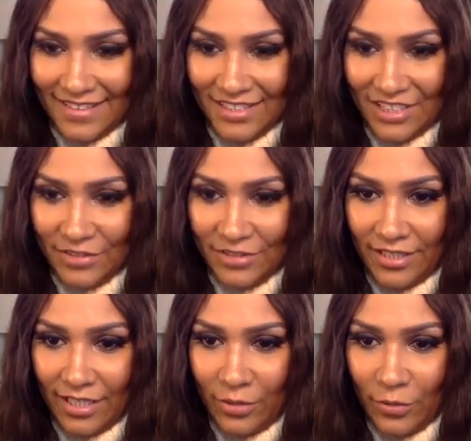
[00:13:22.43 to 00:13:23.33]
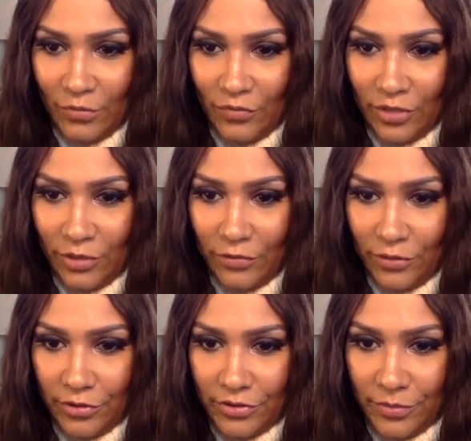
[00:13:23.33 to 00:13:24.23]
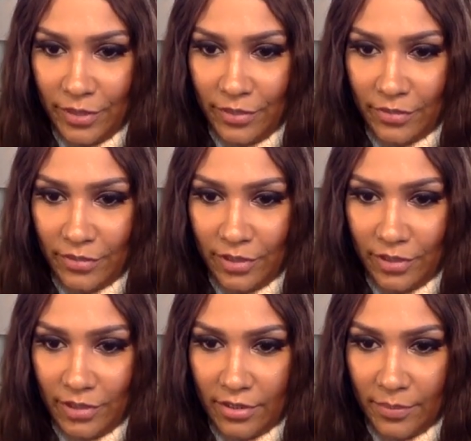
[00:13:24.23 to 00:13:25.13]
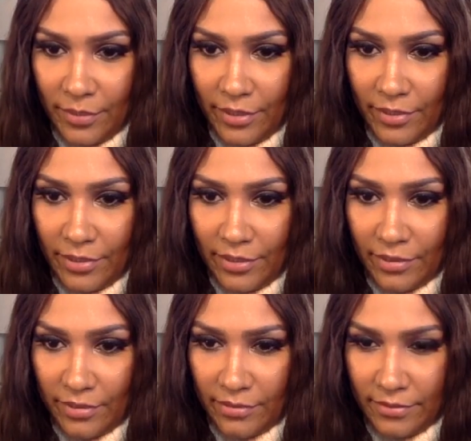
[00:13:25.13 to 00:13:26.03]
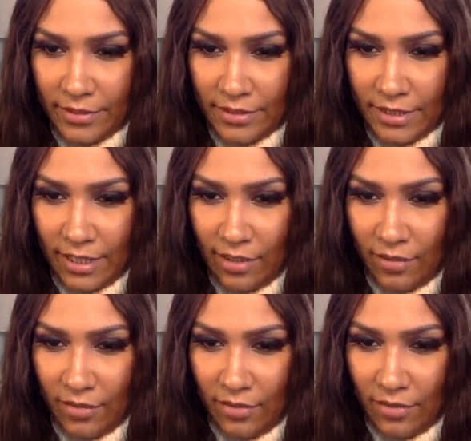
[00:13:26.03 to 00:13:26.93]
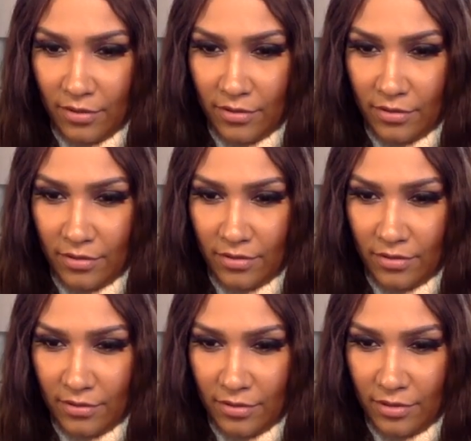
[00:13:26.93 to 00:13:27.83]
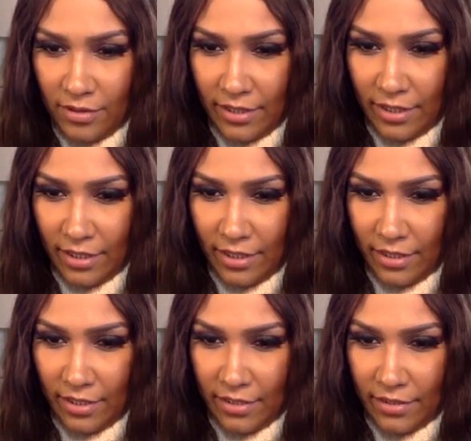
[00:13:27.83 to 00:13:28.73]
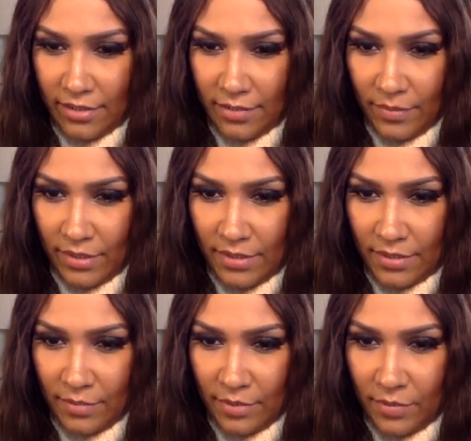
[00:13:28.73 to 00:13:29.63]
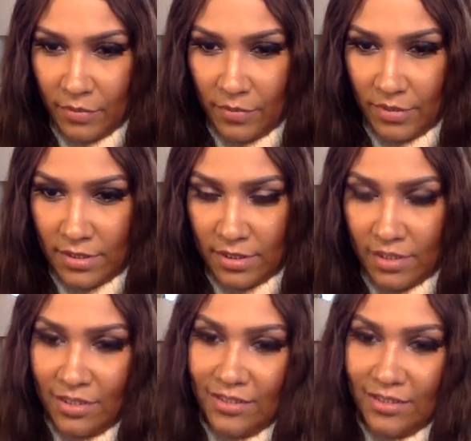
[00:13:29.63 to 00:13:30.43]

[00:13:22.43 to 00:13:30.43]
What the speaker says: Sheila, that old video of yours about God, the parody with the towel on head is amazing. People must see.